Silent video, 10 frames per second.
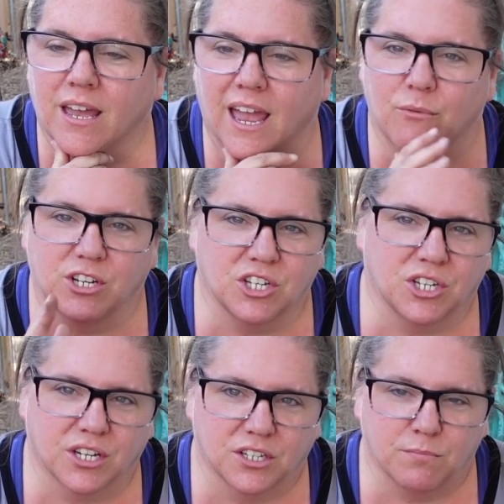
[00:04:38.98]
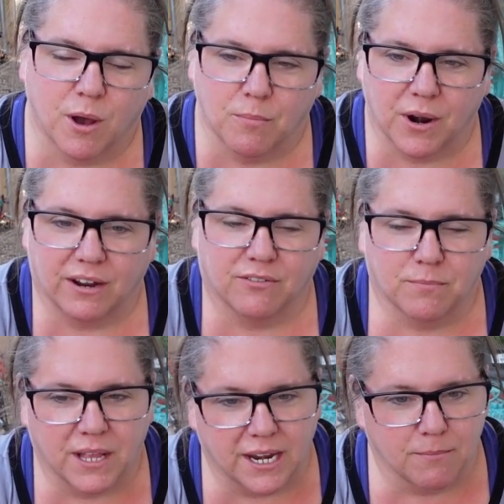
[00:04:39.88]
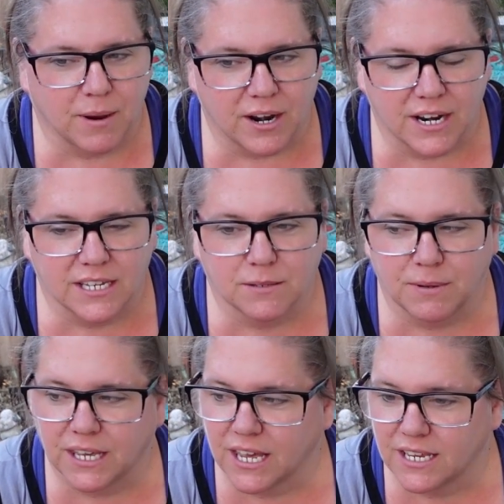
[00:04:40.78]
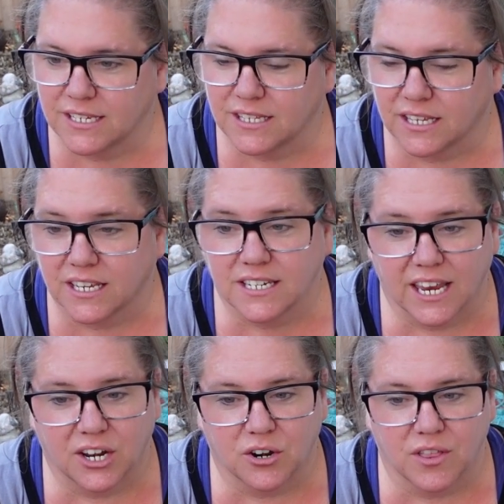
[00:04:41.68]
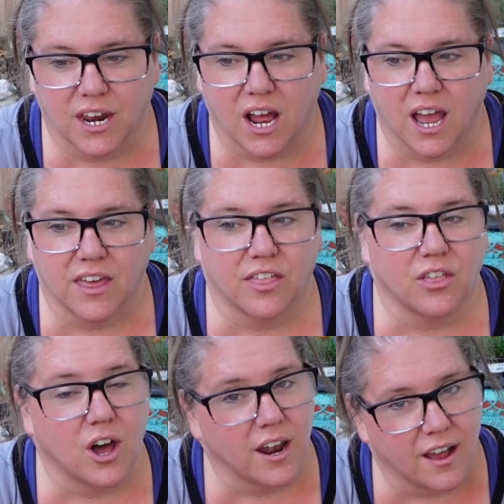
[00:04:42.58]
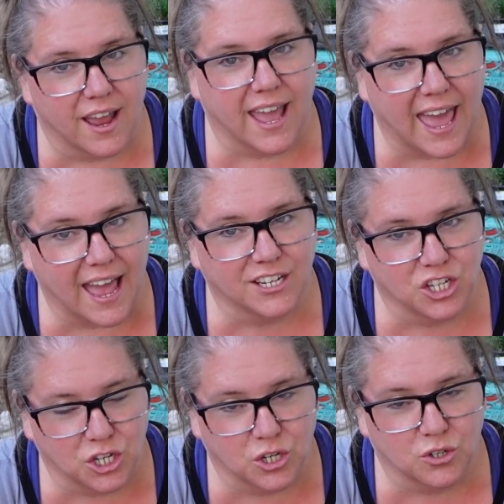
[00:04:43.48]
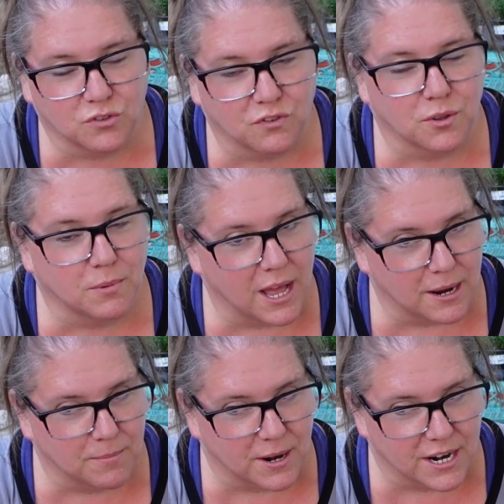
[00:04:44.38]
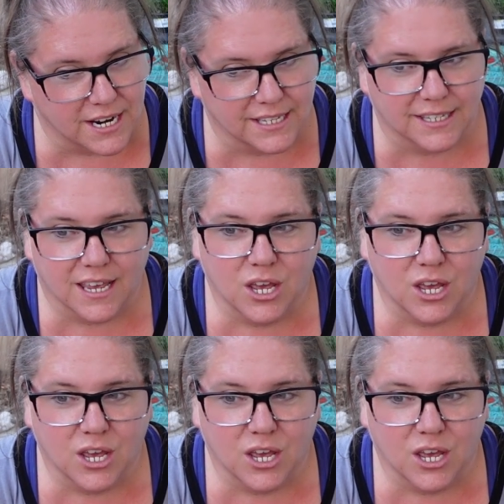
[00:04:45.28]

And we just took a small break from planting berries because the container that I thought I had to use for the blackberries